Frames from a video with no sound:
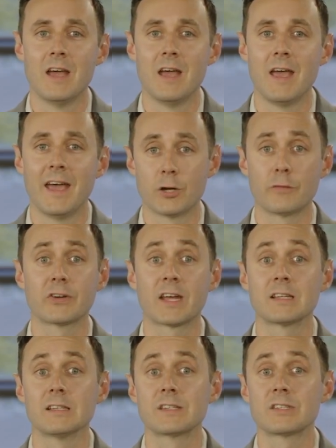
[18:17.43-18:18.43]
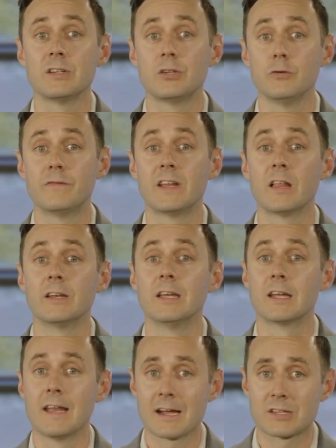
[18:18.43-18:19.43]
And don't forget to listen to Fidelity
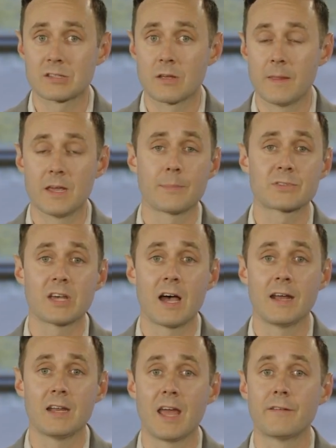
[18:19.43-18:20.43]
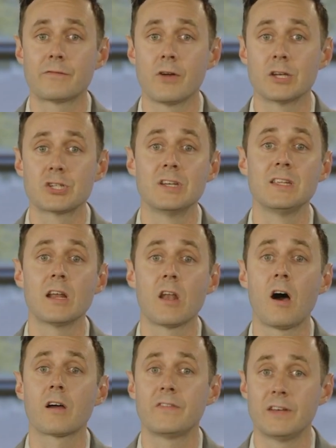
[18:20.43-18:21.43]
Connects, The Upside, and French
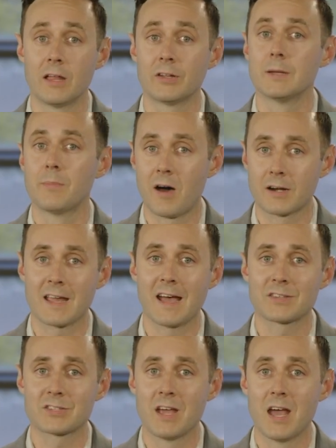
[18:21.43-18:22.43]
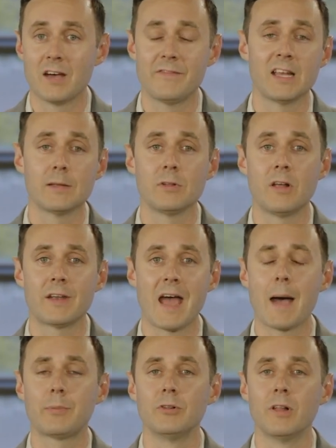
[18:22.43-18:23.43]
Dialogue Fidelity podcasts, available on
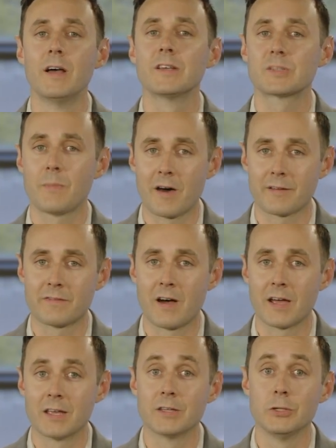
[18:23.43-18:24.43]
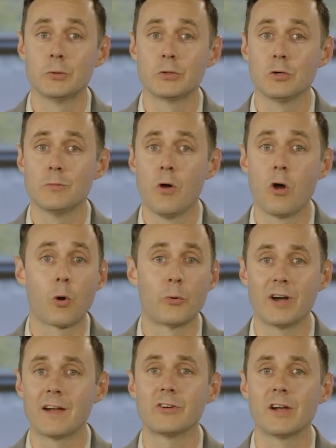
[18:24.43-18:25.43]
Apple, Spotify, YouTube, or
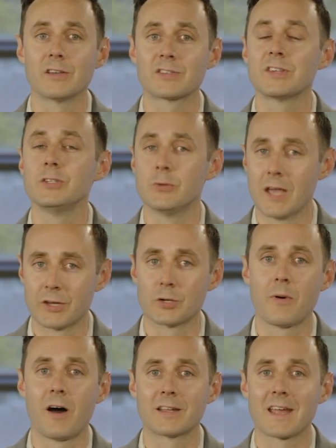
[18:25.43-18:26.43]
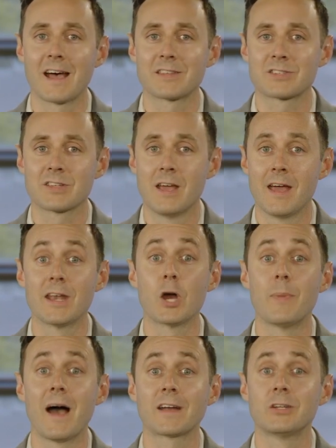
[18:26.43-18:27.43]
wherever else you get your podcasts. Now
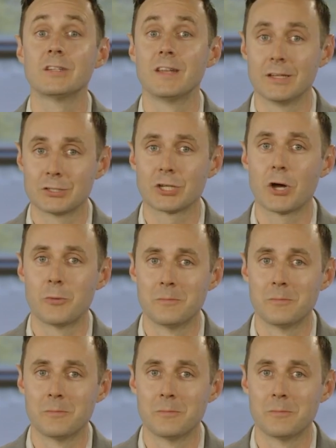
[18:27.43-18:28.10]
back to today's show.